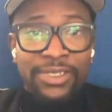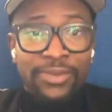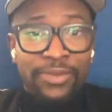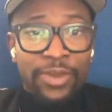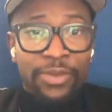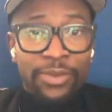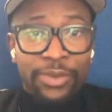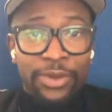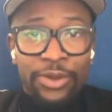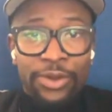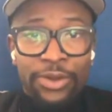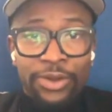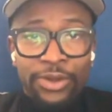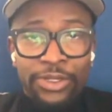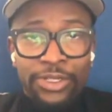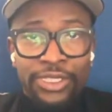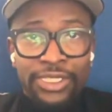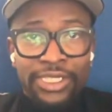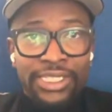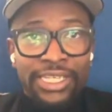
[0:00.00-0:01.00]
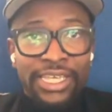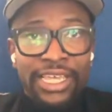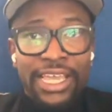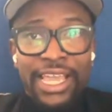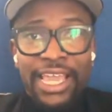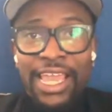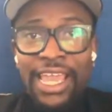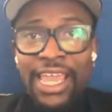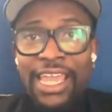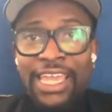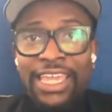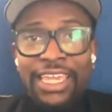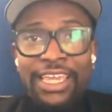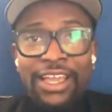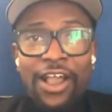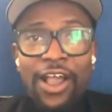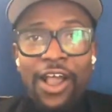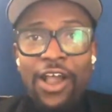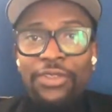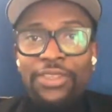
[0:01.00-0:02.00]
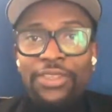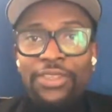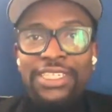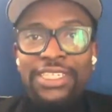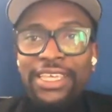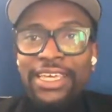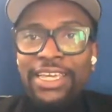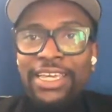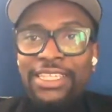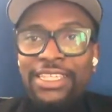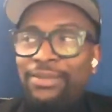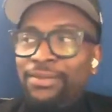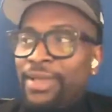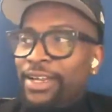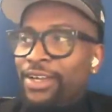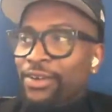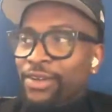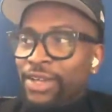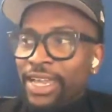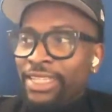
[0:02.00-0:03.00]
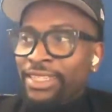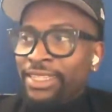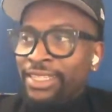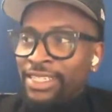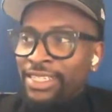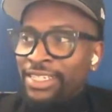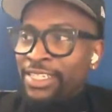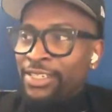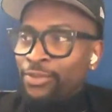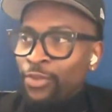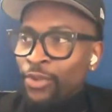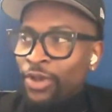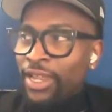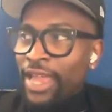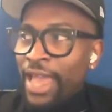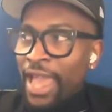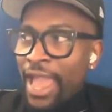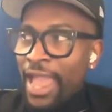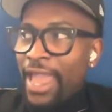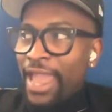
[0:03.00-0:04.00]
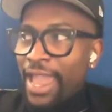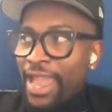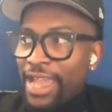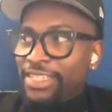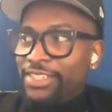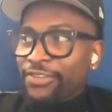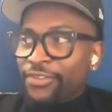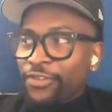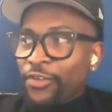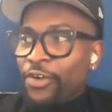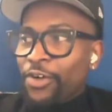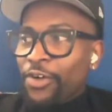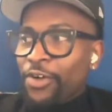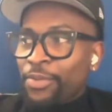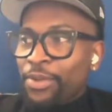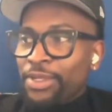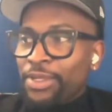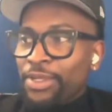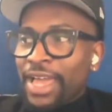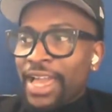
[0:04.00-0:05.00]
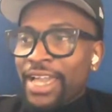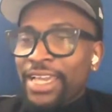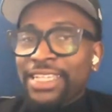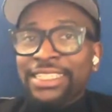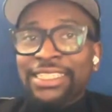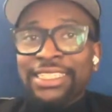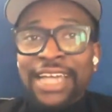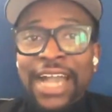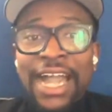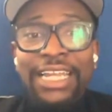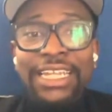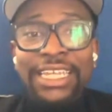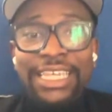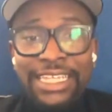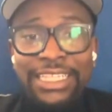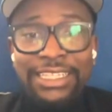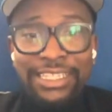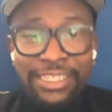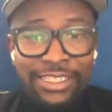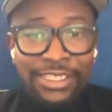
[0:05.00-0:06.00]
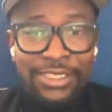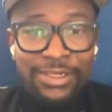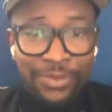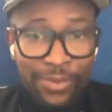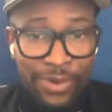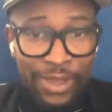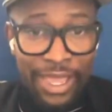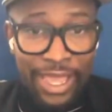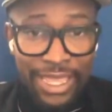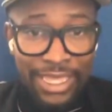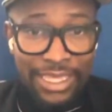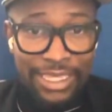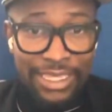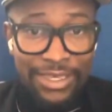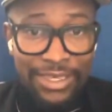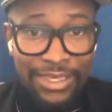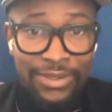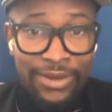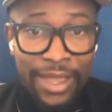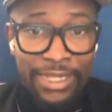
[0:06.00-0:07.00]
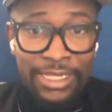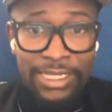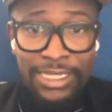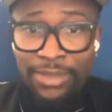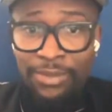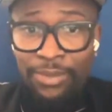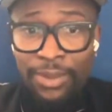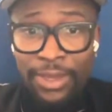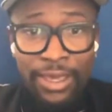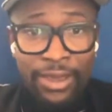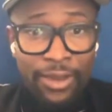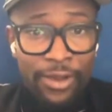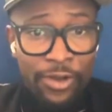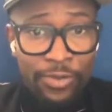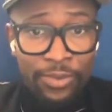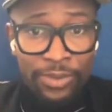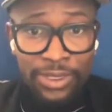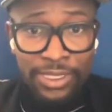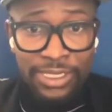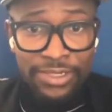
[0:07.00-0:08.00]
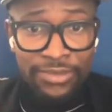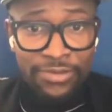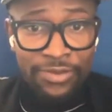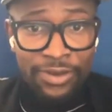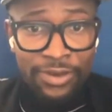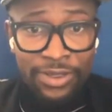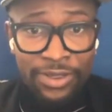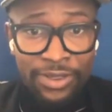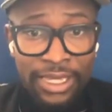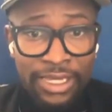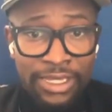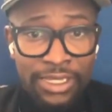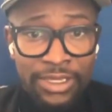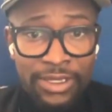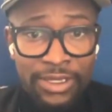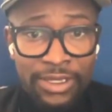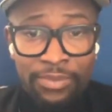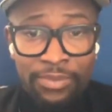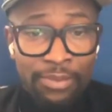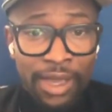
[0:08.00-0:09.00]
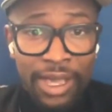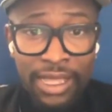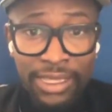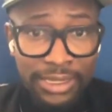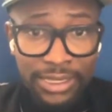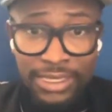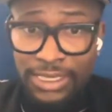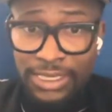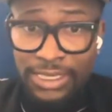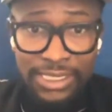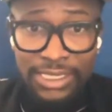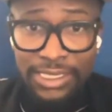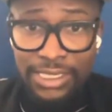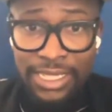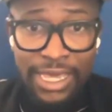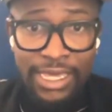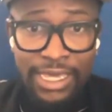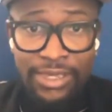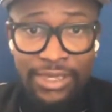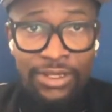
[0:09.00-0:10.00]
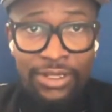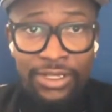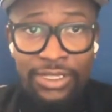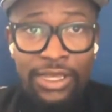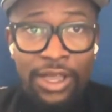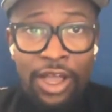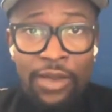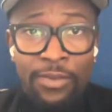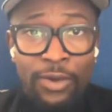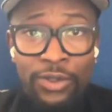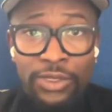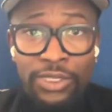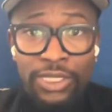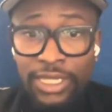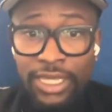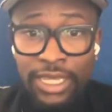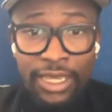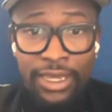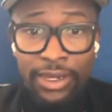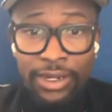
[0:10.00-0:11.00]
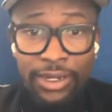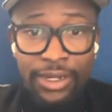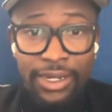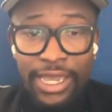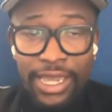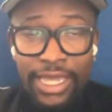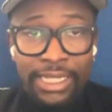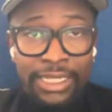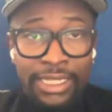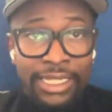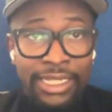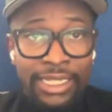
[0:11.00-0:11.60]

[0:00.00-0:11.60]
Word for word: members. All these things, I'm like, okay, this is what I asked for, but like not in this way. You know, I ended up being homeless for like months, like almost a year, and